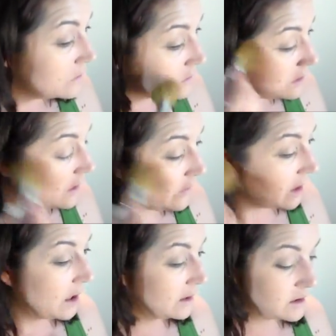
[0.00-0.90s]
Let's see if
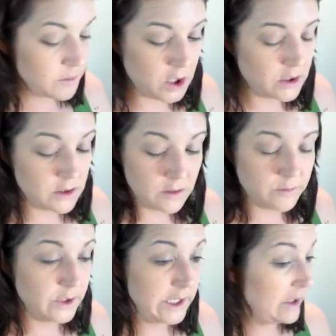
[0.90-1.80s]
I like this bronzer
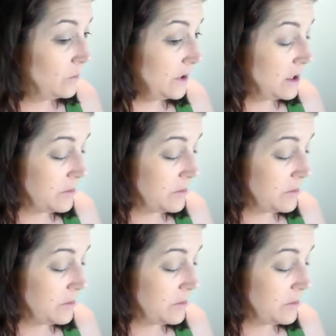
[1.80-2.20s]
when I'm done with